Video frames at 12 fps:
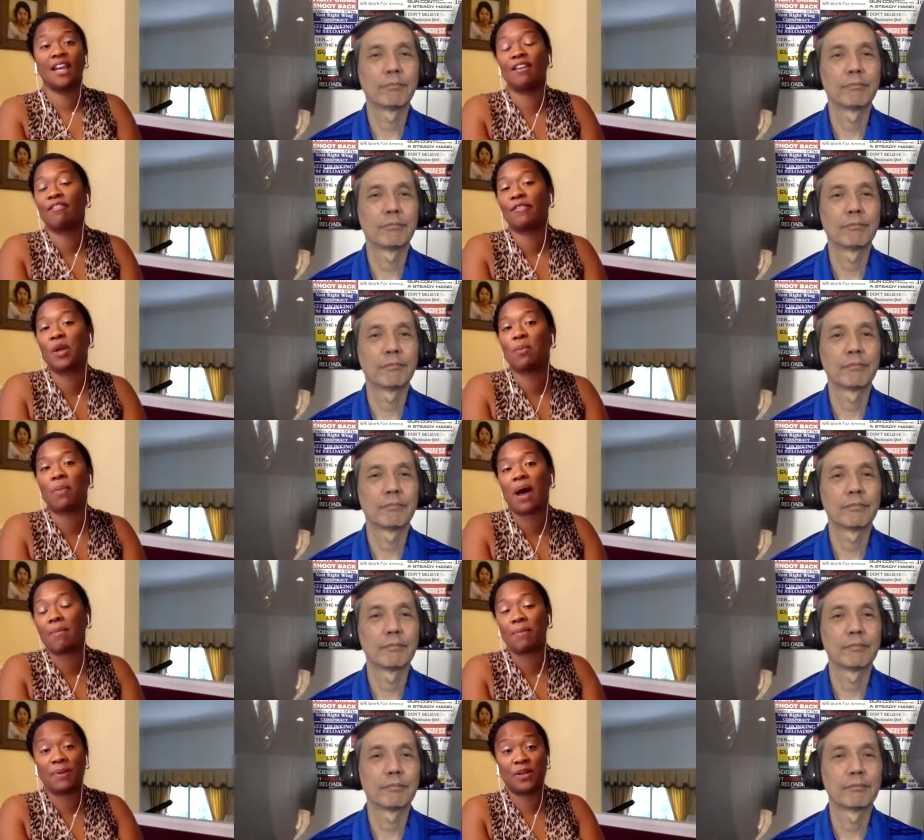Speaker 1: if the
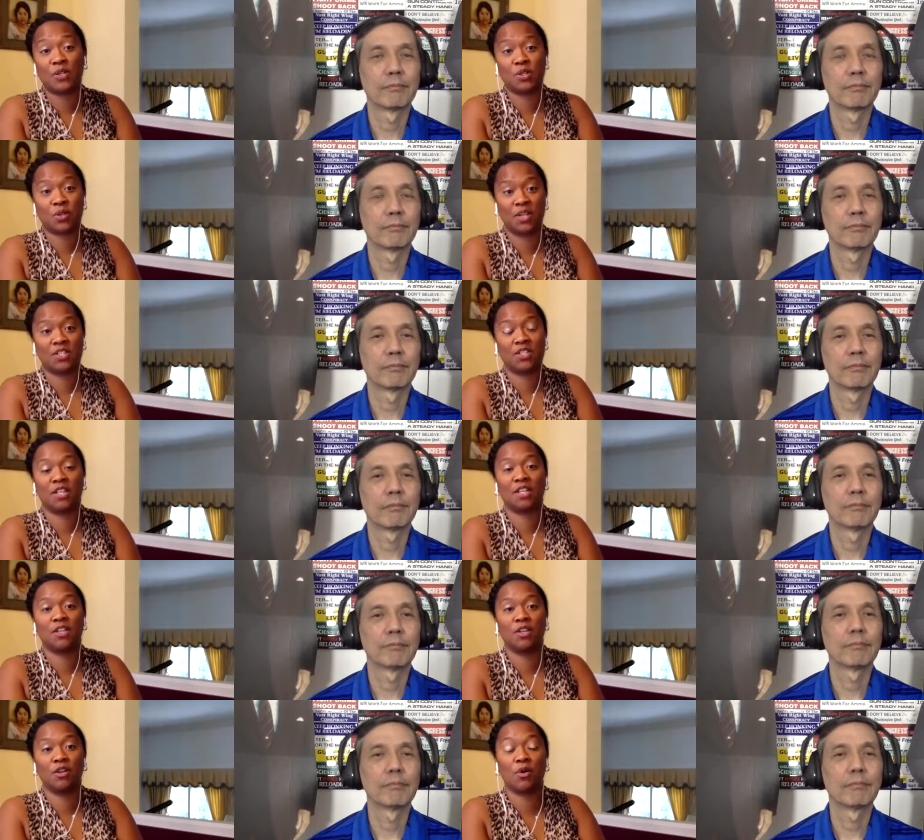Obama
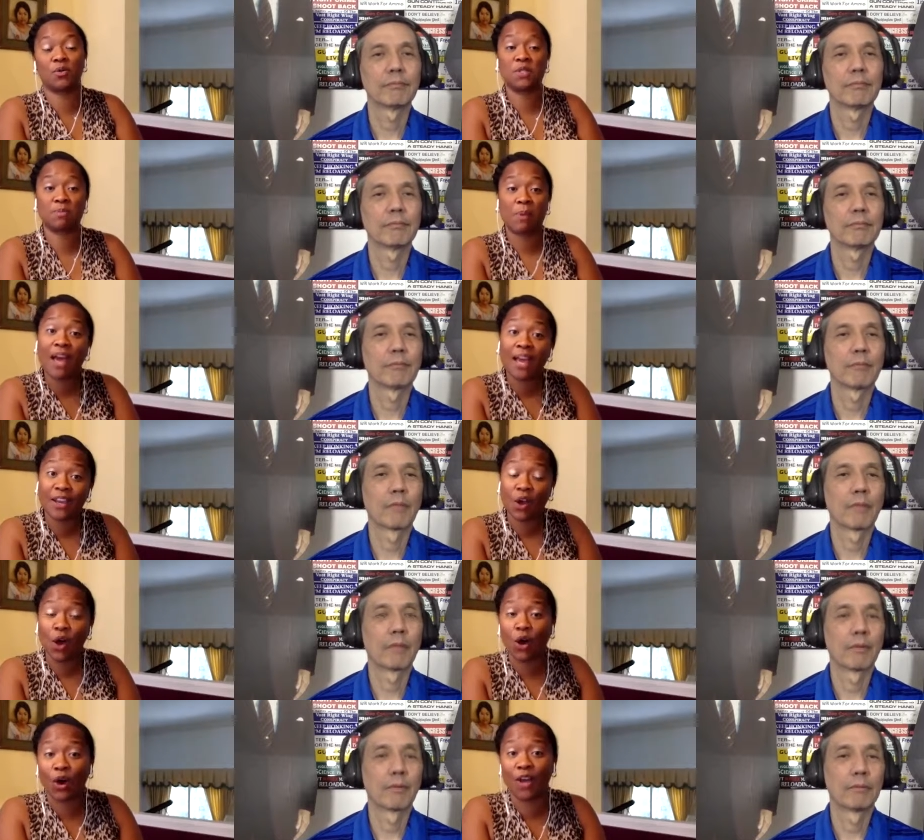administration, you know, spied
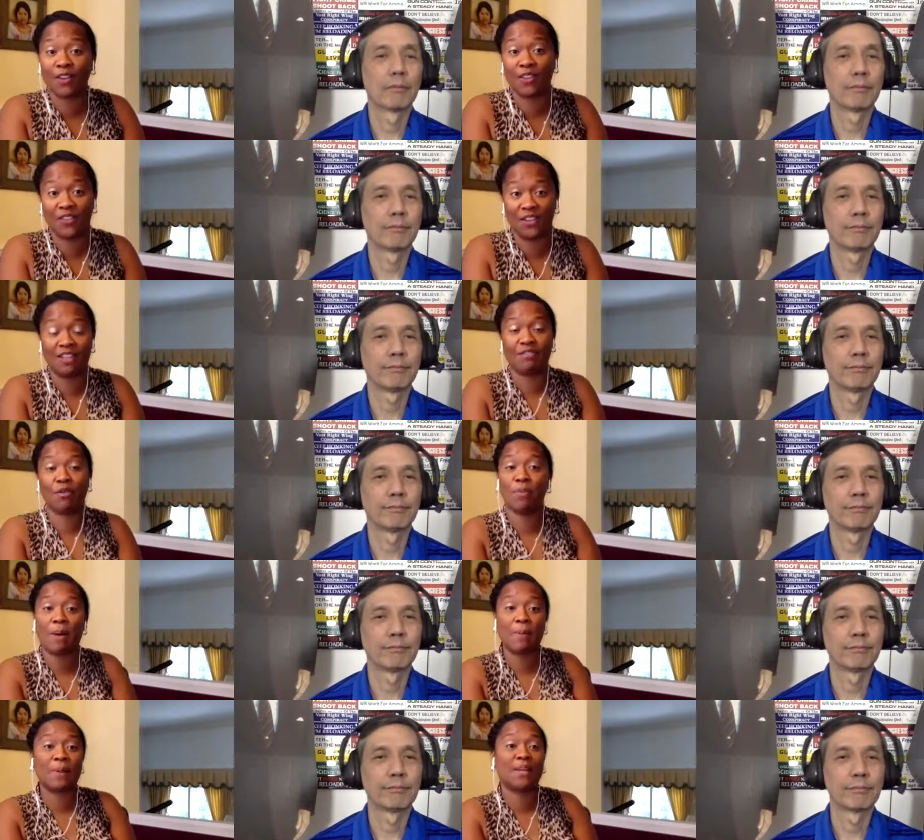on the
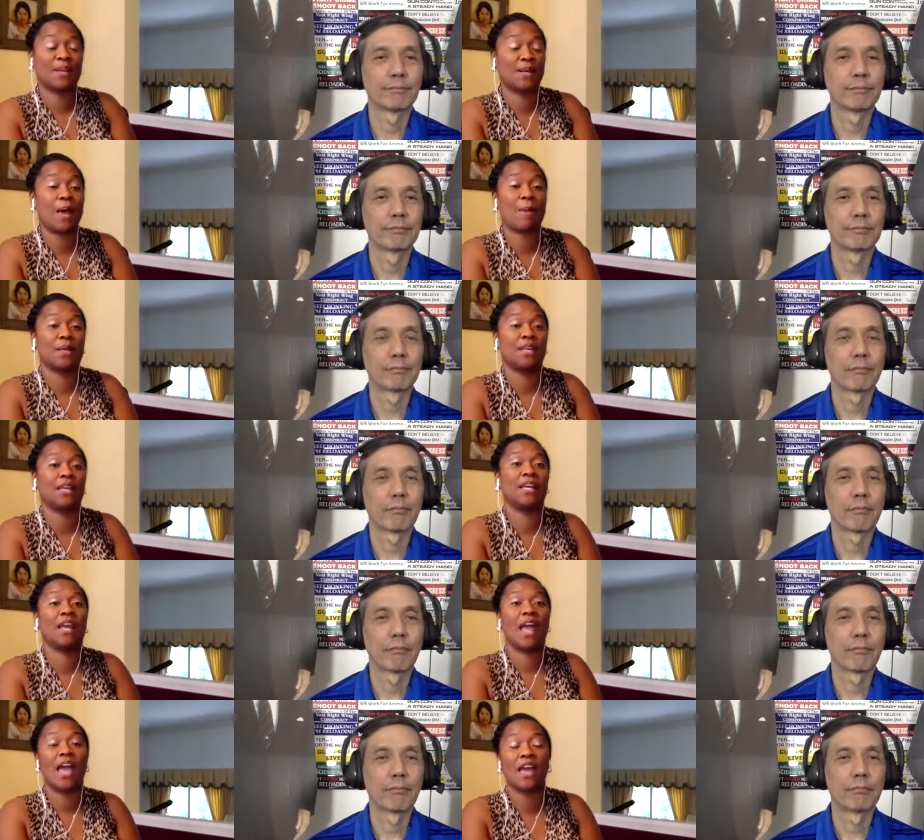Republican
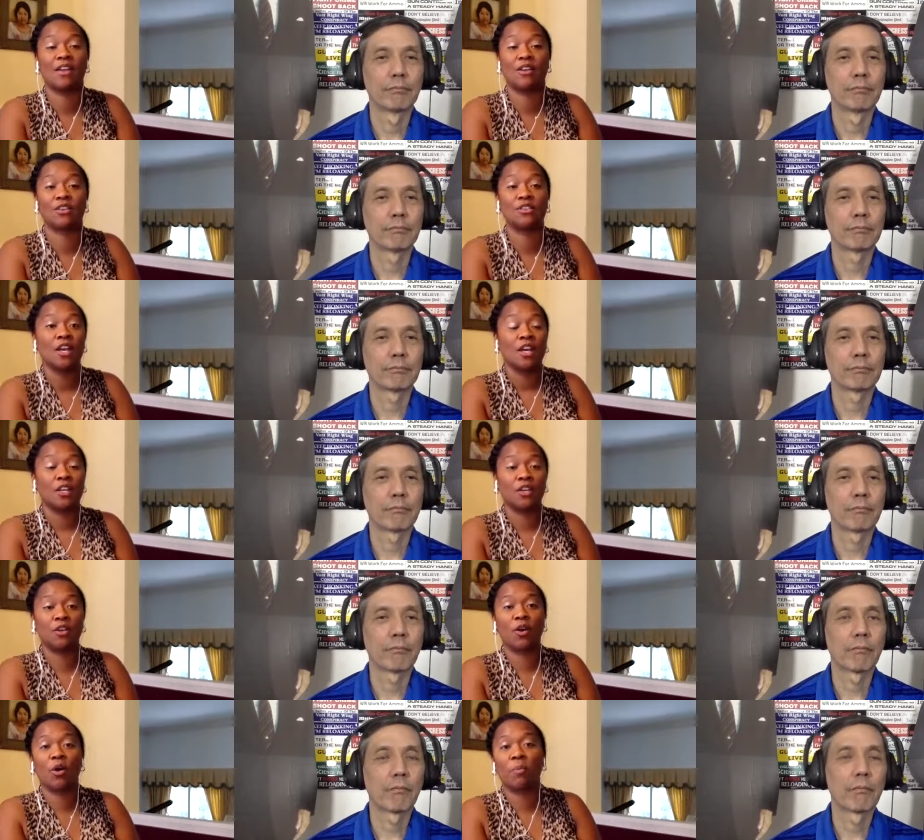nominee and,
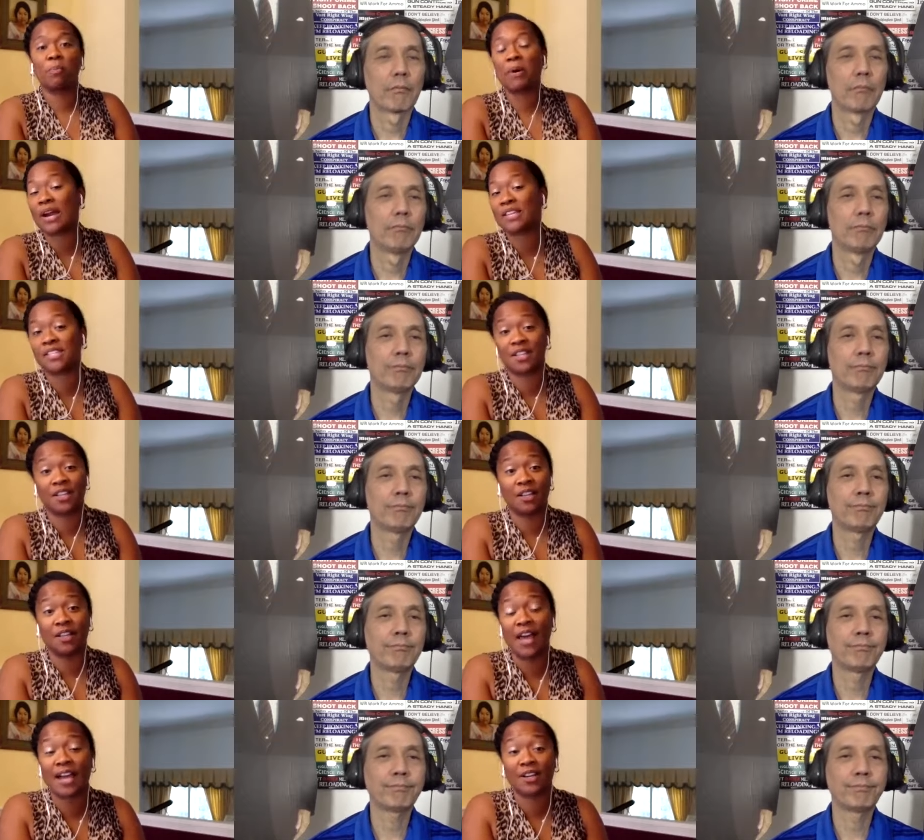you know, president
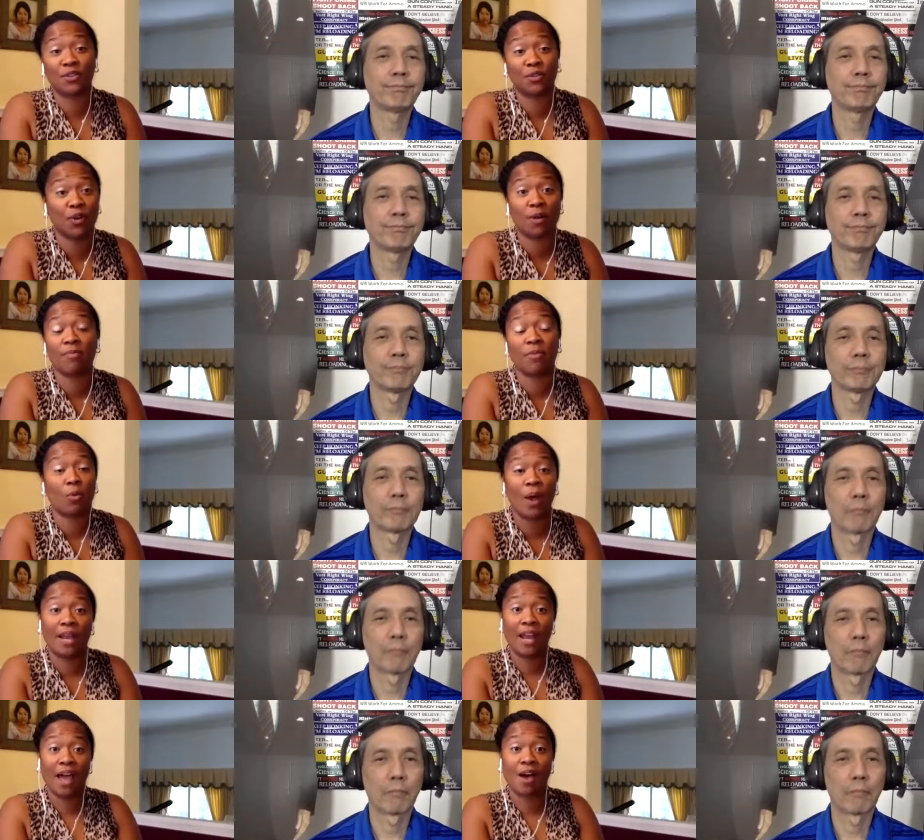elect from the
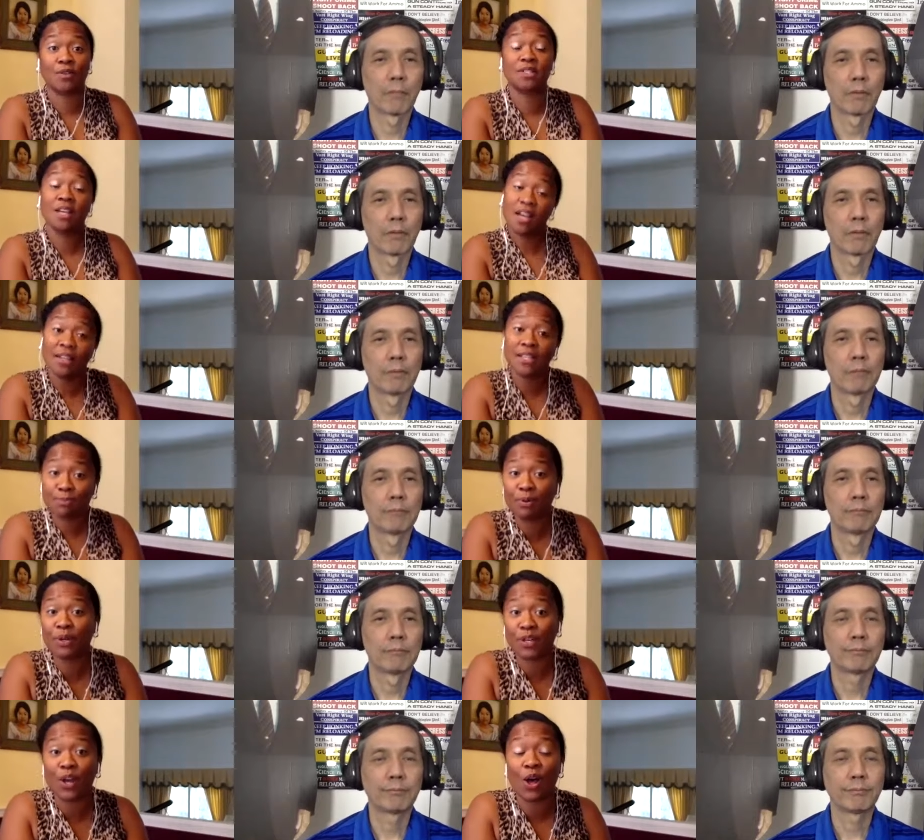White House? Let's
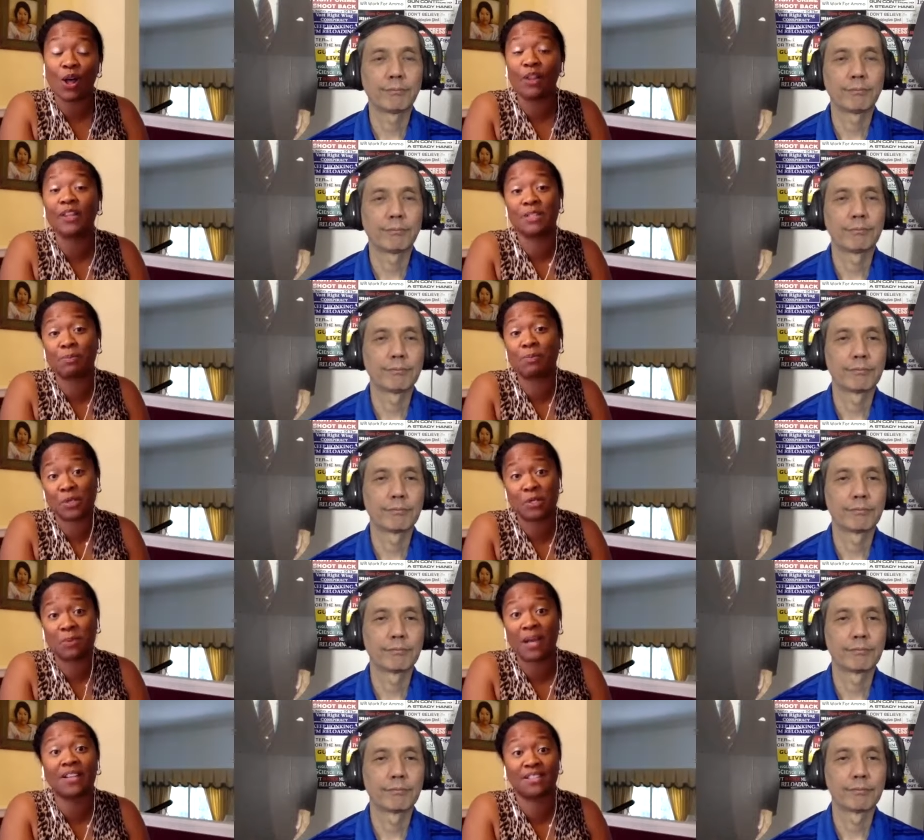put it all into
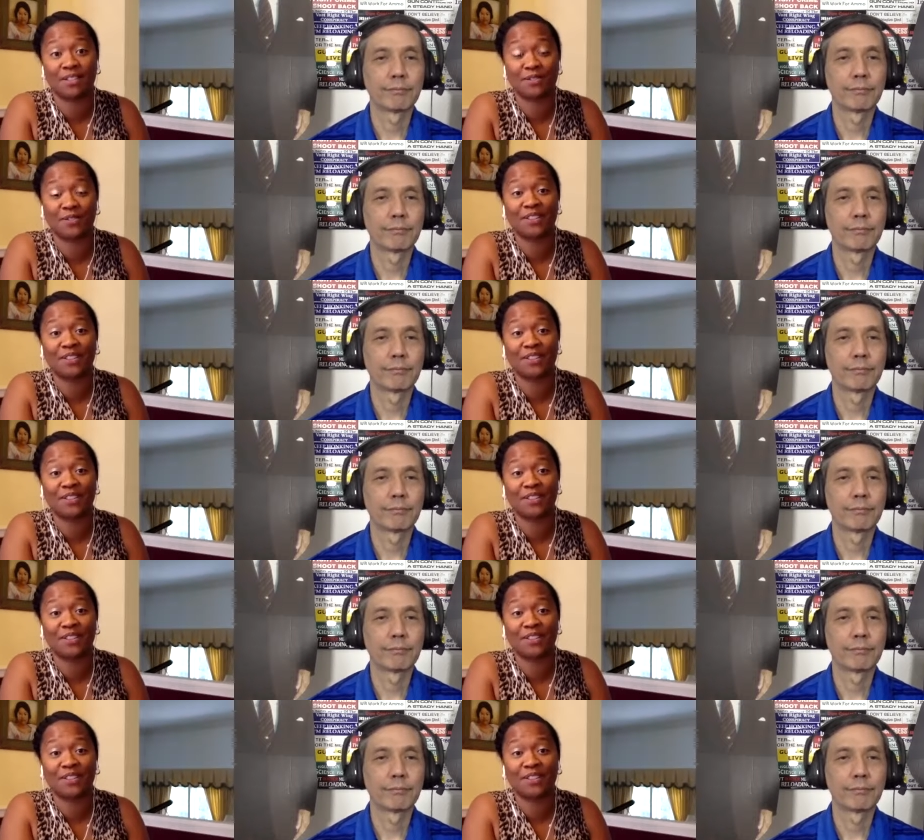perspective.